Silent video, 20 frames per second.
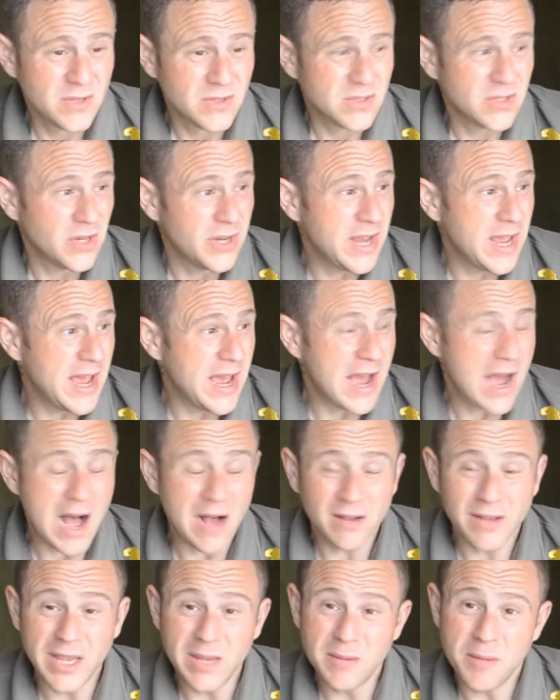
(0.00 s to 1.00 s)
So yeah,
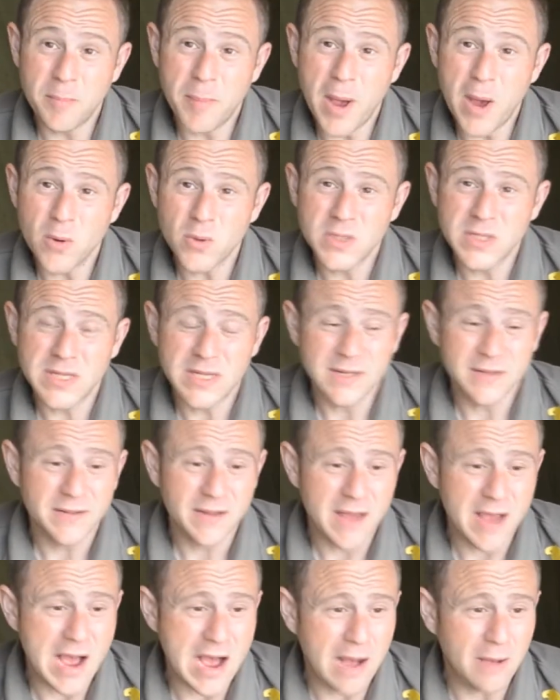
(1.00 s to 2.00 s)
I'll keep you posted.
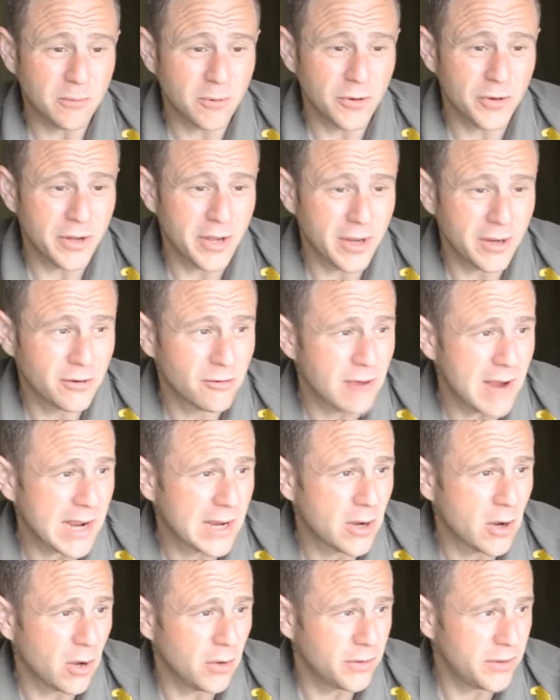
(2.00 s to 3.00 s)
I'm gonna
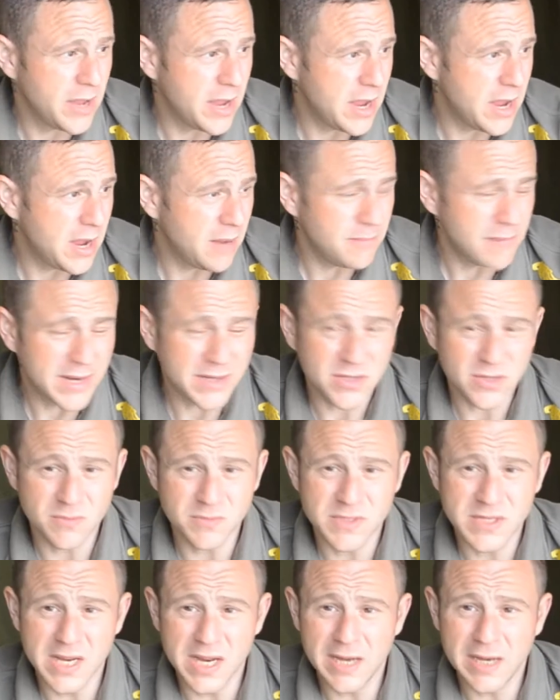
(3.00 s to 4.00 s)
crack on, make some
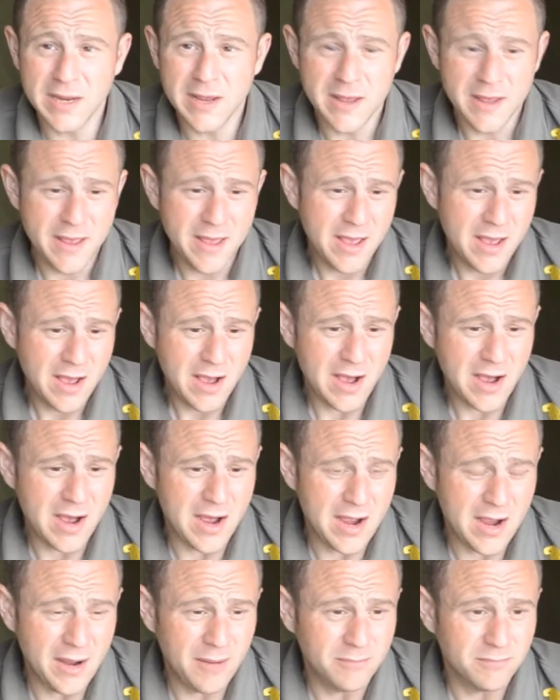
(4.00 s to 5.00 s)
tea,
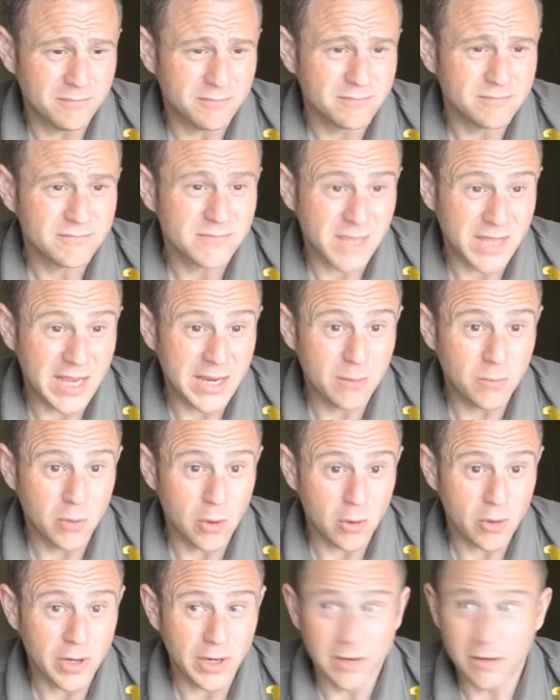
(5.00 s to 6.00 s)
keep
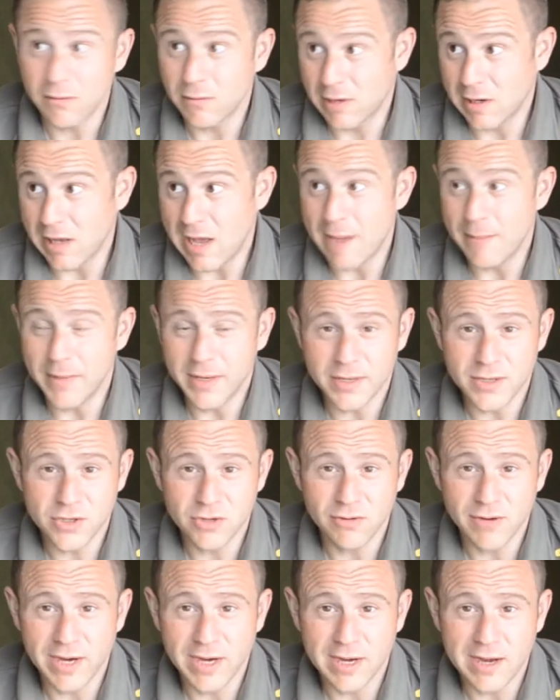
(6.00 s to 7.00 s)
looking, climbing the
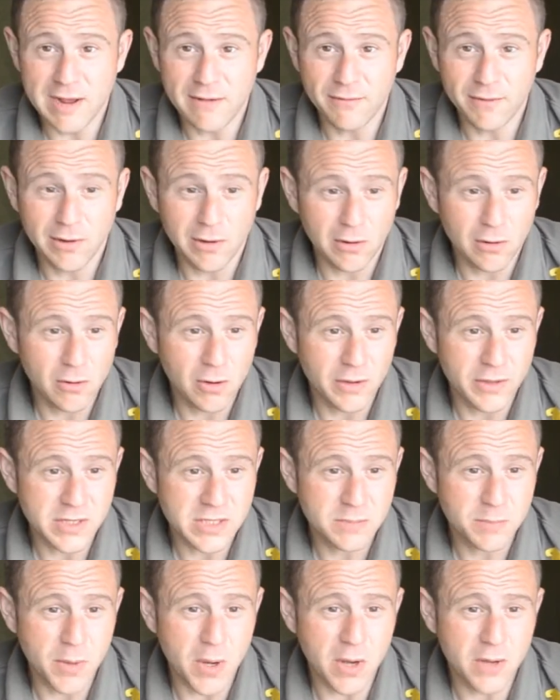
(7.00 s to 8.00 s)
tree and having a look at the
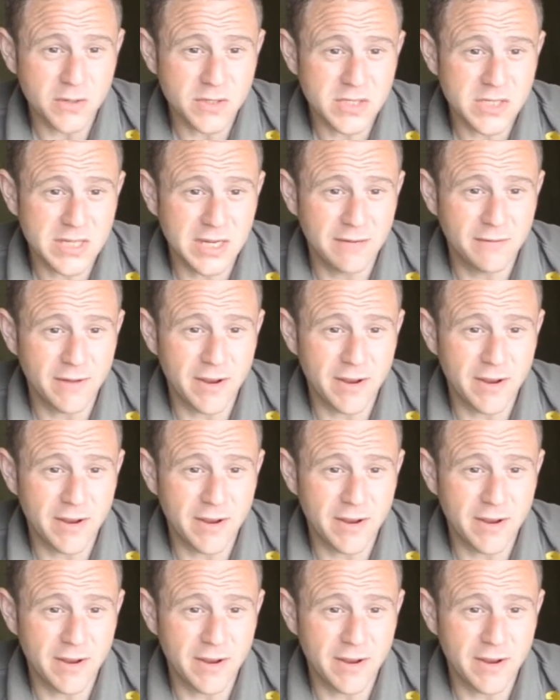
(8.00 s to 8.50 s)
spots, see if